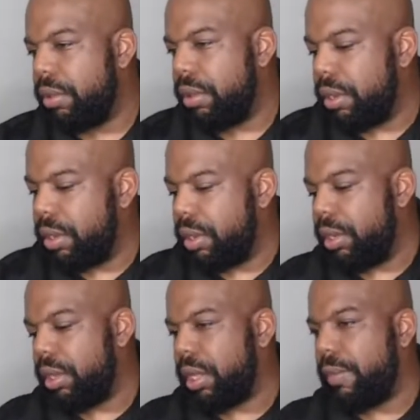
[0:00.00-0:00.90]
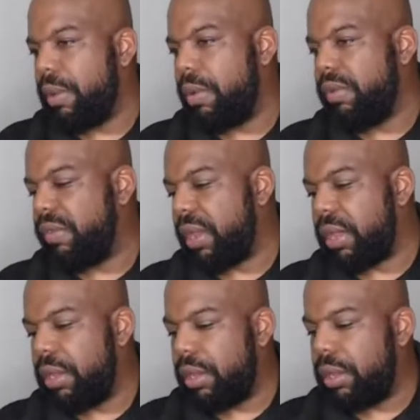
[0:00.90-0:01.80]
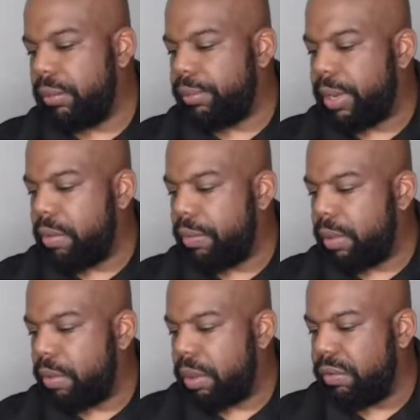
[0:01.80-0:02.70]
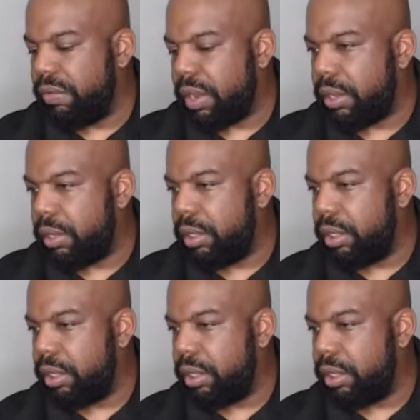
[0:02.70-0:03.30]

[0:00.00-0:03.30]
Give me 1 second, y'all. Bear with me 1 second.